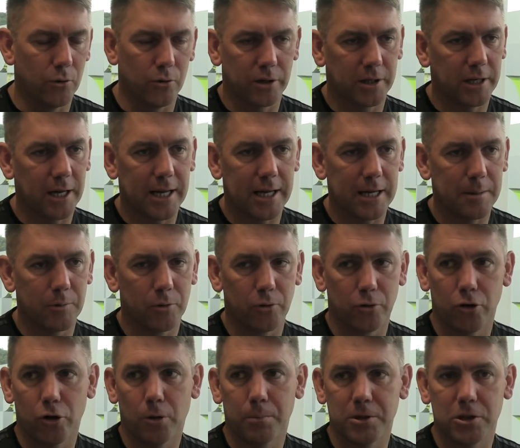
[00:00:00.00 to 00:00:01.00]
game,
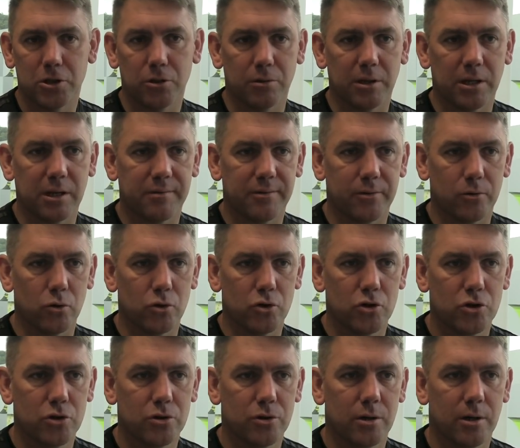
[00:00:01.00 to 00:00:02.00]
another opportunity for
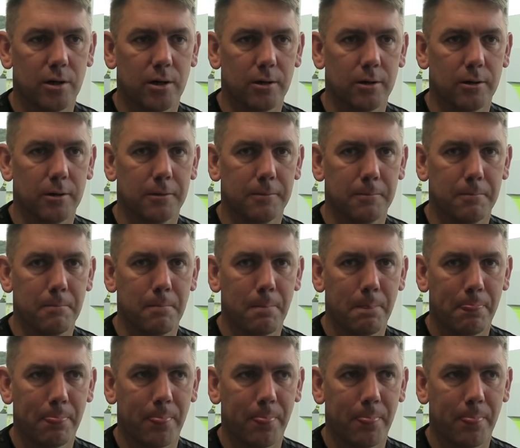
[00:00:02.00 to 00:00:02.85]
us on